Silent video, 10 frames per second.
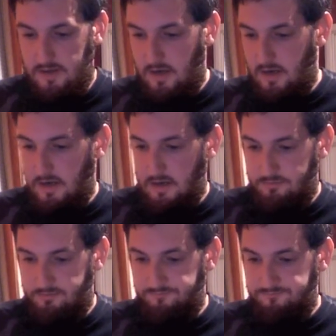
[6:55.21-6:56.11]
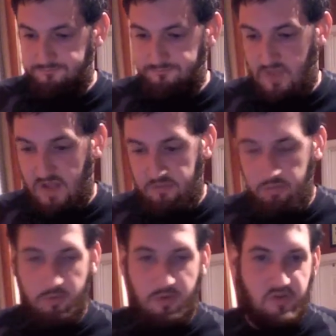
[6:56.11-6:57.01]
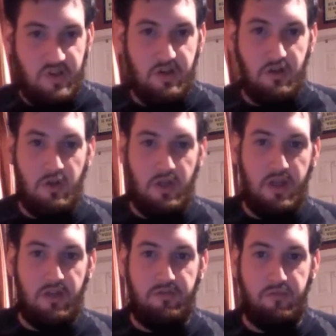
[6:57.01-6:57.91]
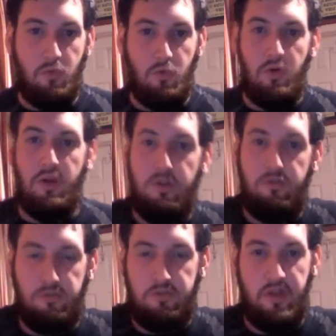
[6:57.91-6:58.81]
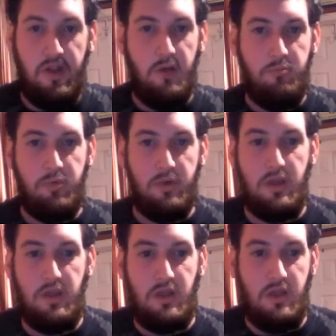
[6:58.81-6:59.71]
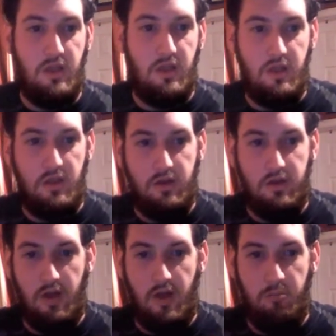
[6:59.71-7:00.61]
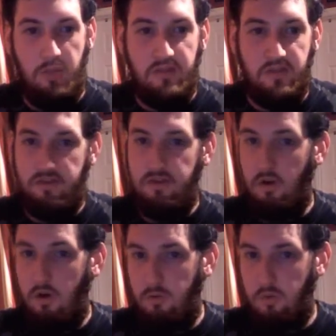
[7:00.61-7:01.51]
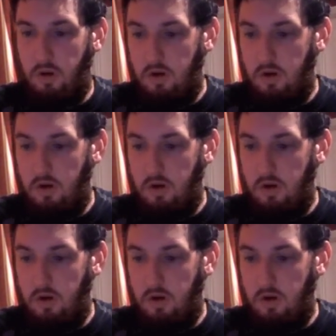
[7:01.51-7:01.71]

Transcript: That's pretty much it. All I have for initial setup and basics and hardware.